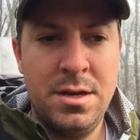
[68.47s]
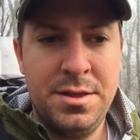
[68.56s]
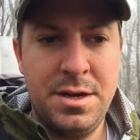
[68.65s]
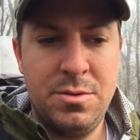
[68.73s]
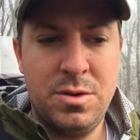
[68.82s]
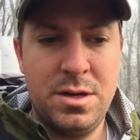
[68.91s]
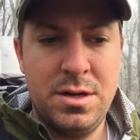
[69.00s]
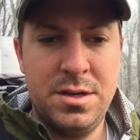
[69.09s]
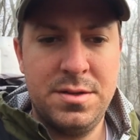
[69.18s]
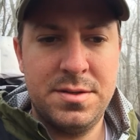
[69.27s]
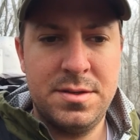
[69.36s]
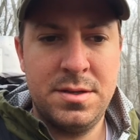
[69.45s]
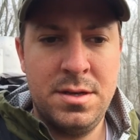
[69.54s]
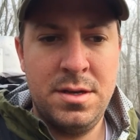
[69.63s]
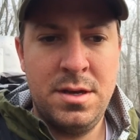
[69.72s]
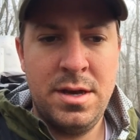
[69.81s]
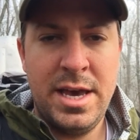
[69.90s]
There was
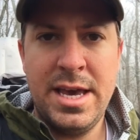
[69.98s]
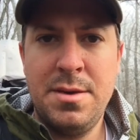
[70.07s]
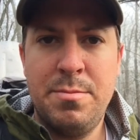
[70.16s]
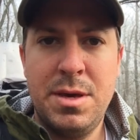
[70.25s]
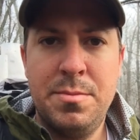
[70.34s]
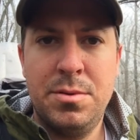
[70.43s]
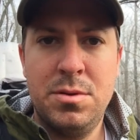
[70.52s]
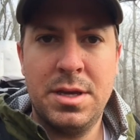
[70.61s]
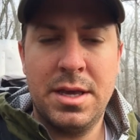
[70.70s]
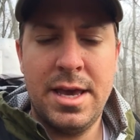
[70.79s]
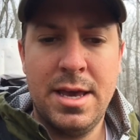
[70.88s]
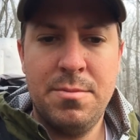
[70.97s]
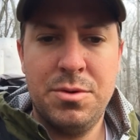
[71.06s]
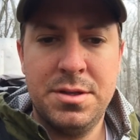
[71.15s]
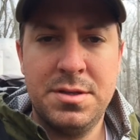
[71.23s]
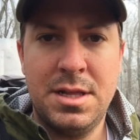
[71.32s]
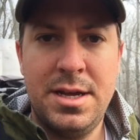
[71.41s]
8 people in camp with
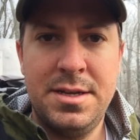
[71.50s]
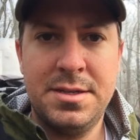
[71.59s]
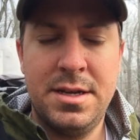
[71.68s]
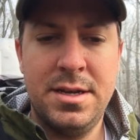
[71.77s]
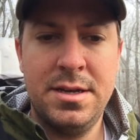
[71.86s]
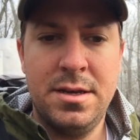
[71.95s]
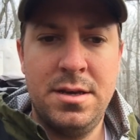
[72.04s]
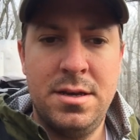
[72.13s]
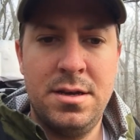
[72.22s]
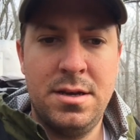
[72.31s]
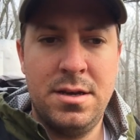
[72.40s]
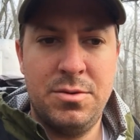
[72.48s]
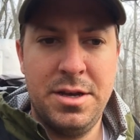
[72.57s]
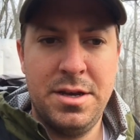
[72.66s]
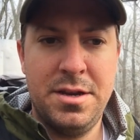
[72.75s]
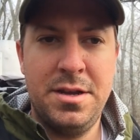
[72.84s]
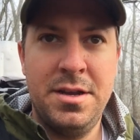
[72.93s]
us last night. We
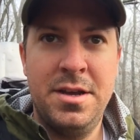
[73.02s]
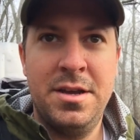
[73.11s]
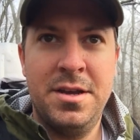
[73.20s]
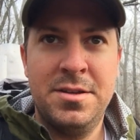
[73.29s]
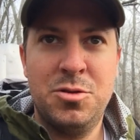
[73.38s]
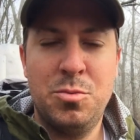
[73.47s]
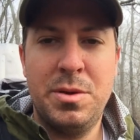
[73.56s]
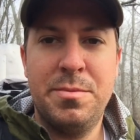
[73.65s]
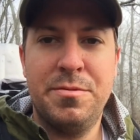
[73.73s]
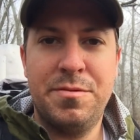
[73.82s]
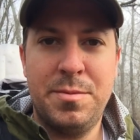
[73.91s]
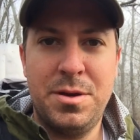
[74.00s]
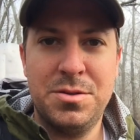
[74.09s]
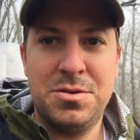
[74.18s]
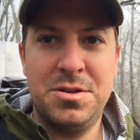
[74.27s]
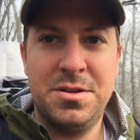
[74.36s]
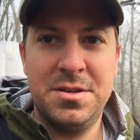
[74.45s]
had 2 people from
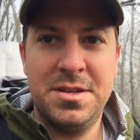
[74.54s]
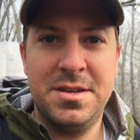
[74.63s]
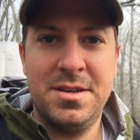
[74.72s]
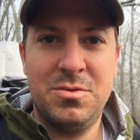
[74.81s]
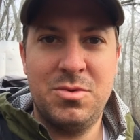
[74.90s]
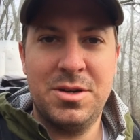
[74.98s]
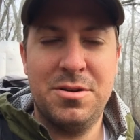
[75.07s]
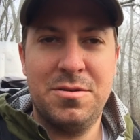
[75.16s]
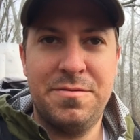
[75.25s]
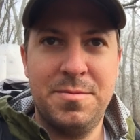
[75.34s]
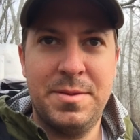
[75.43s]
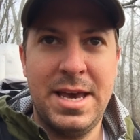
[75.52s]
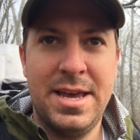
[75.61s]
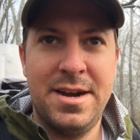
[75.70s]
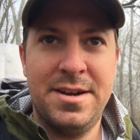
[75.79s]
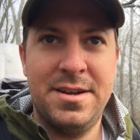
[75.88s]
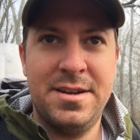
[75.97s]
Australia, 1 girl from
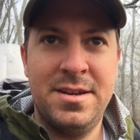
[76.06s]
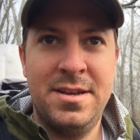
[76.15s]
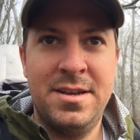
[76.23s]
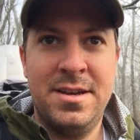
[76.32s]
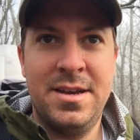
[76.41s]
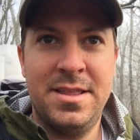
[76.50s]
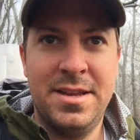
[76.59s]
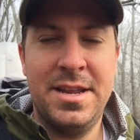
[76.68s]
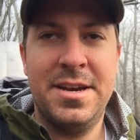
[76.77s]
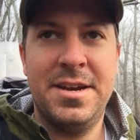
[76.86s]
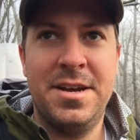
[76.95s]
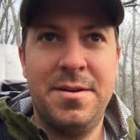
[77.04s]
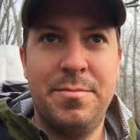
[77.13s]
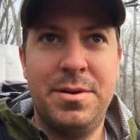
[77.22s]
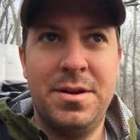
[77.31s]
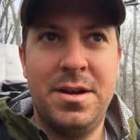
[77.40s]
Canada, and then ended up